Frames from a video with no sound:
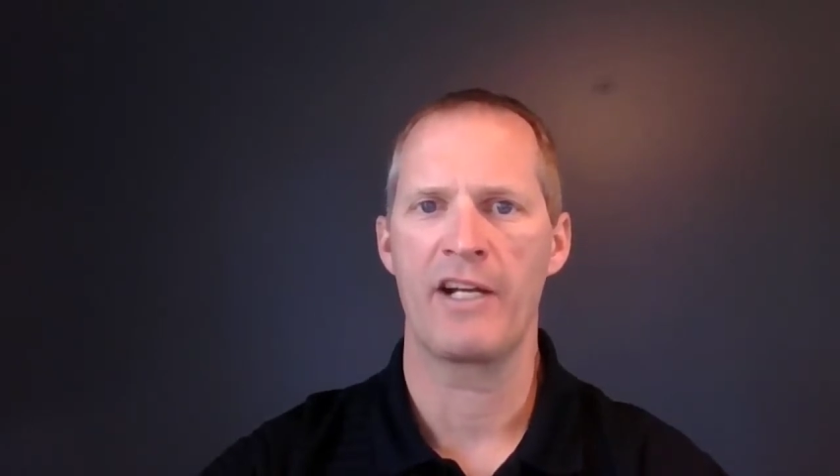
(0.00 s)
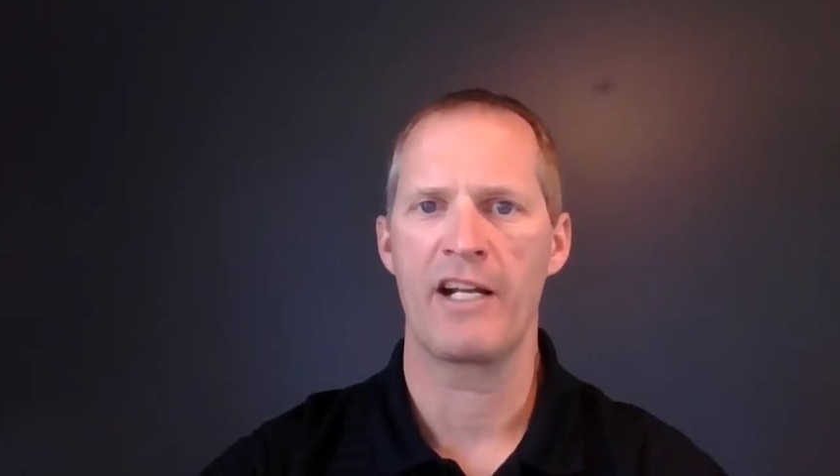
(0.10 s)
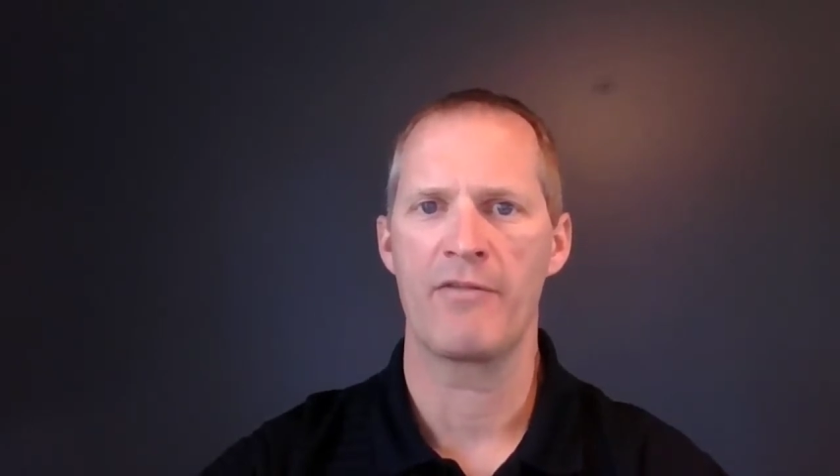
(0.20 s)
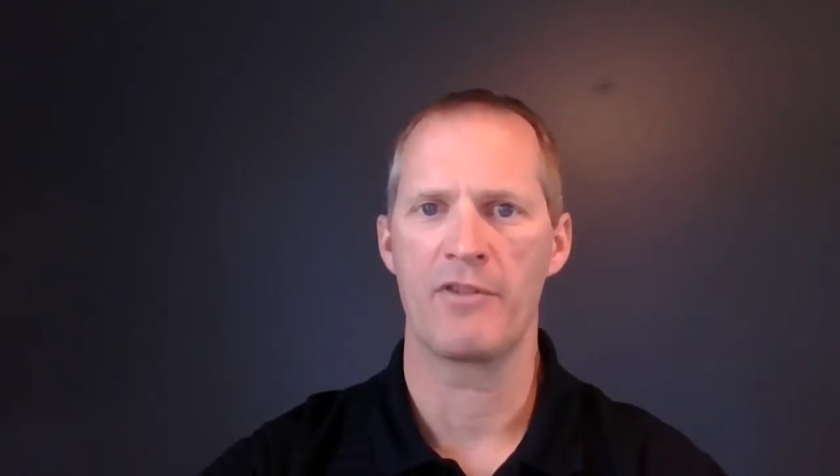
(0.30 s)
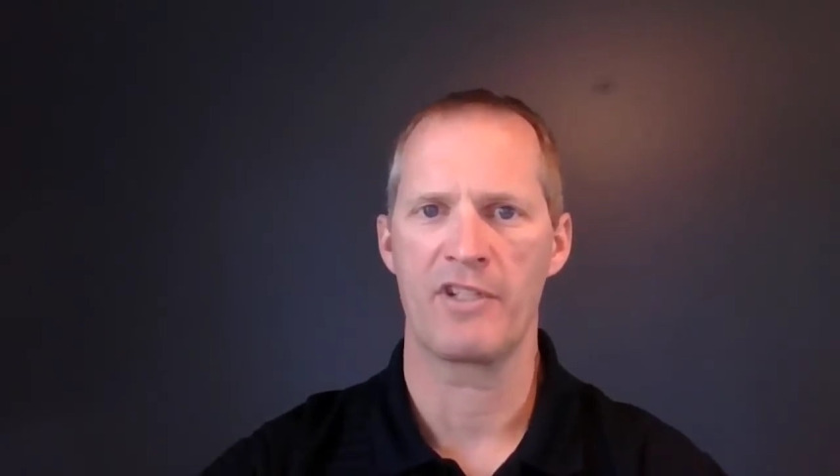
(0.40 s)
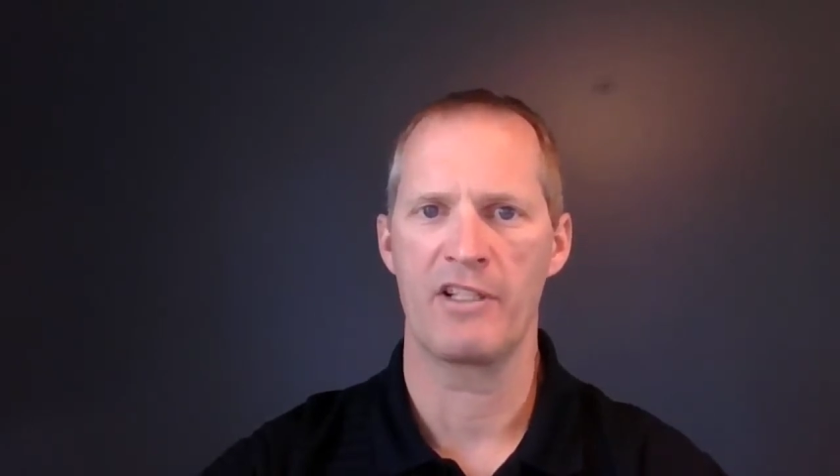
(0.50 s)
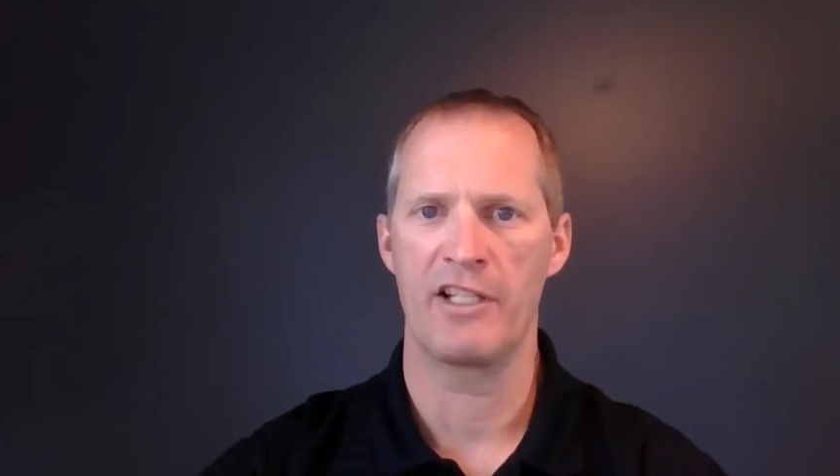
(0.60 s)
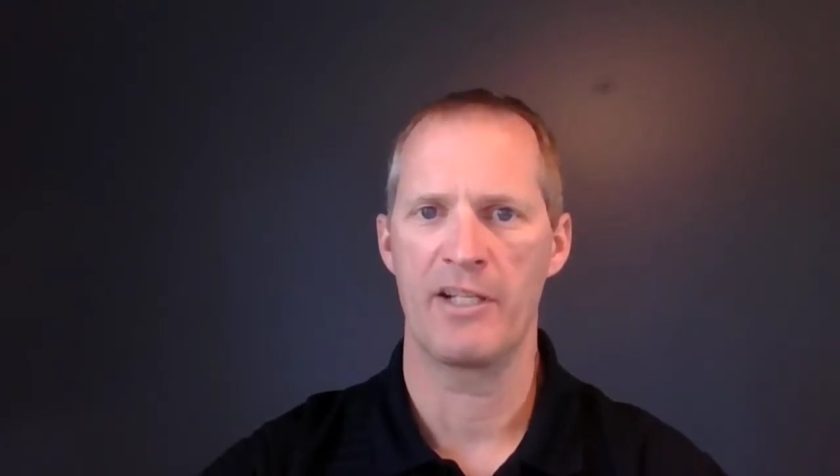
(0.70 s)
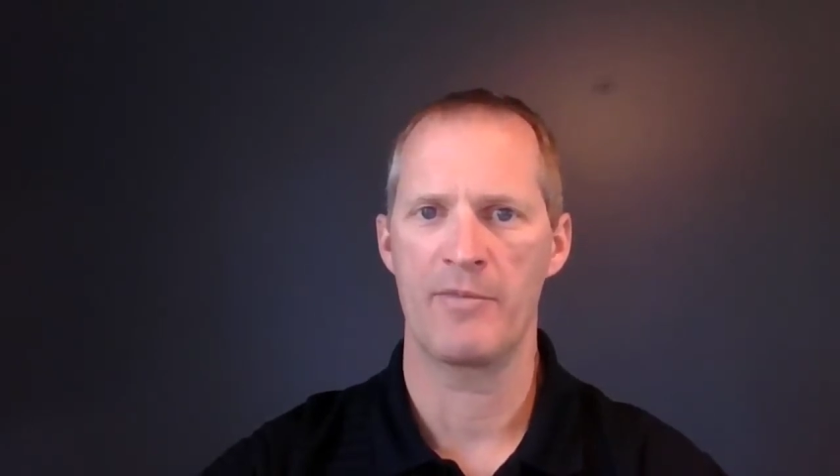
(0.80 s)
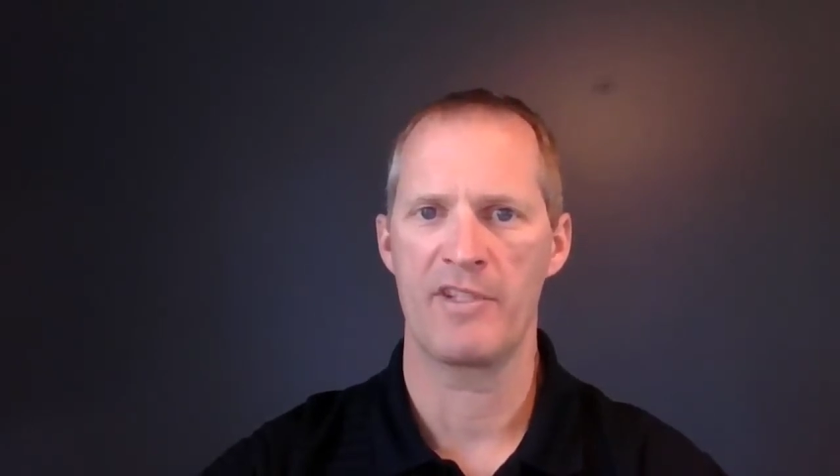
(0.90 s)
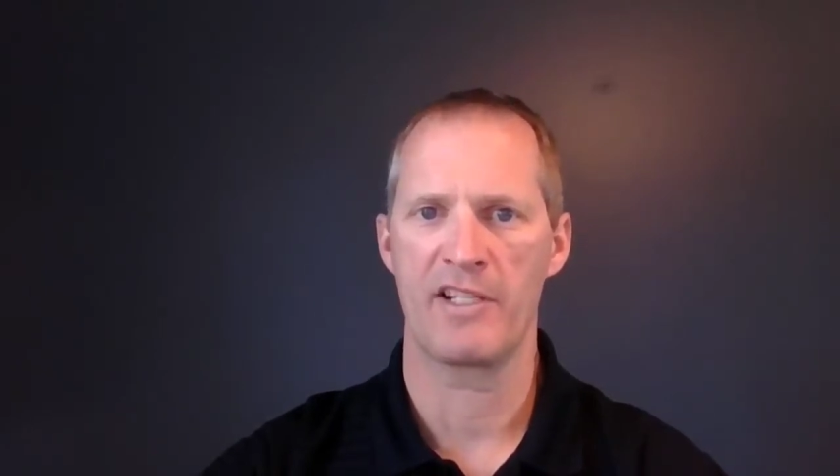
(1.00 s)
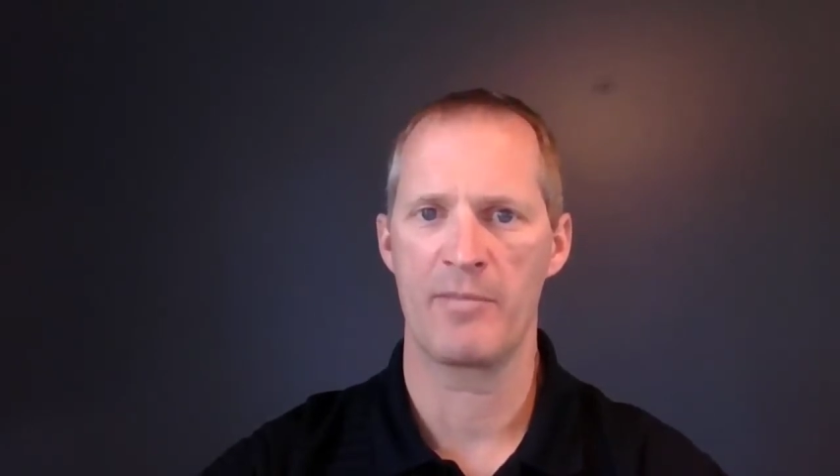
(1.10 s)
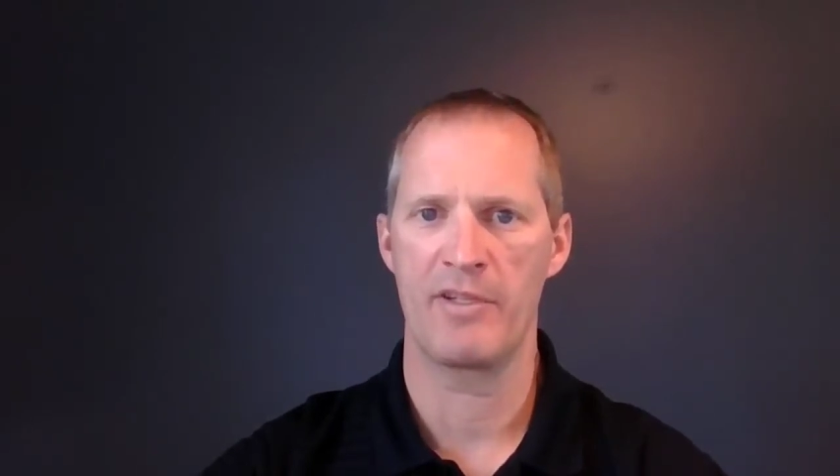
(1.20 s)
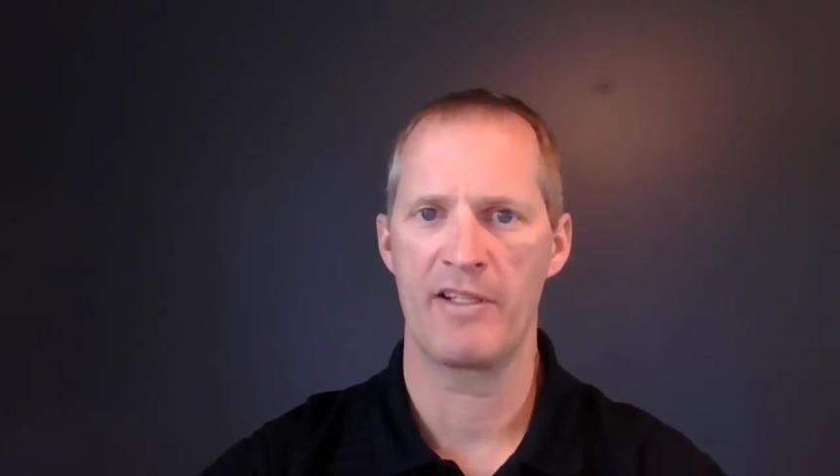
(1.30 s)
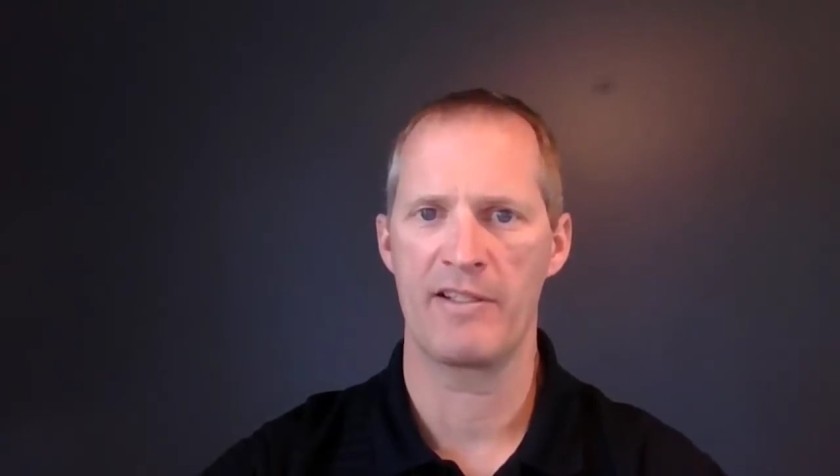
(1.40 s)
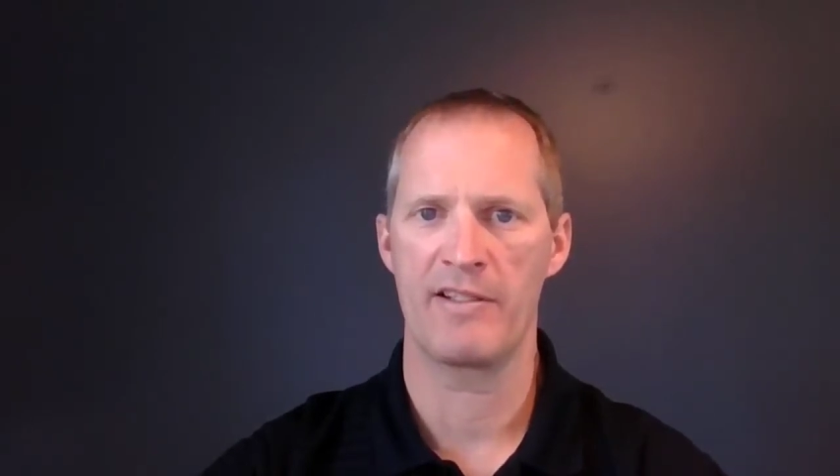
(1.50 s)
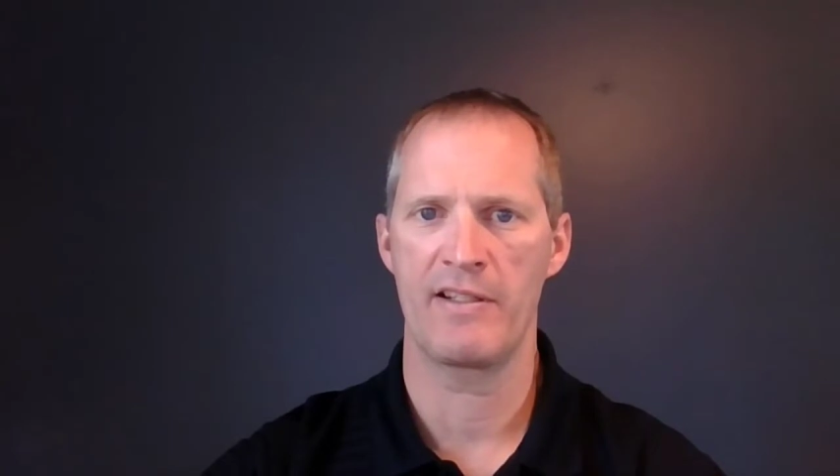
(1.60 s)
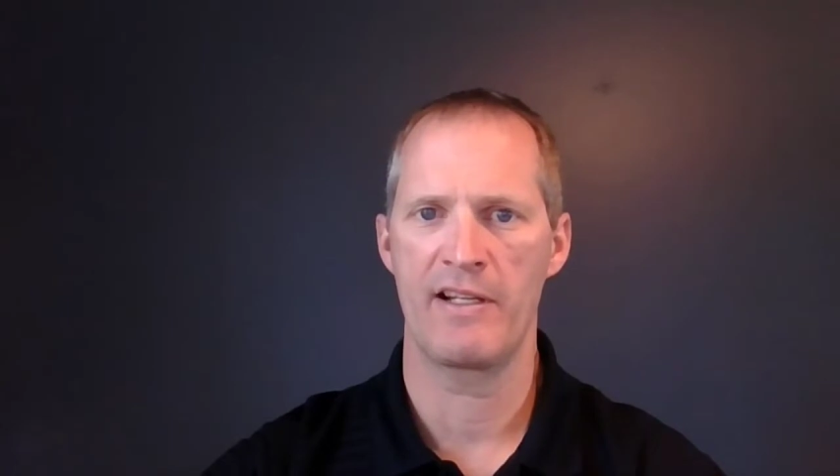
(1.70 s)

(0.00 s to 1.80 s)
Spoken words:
adverse claims, expense,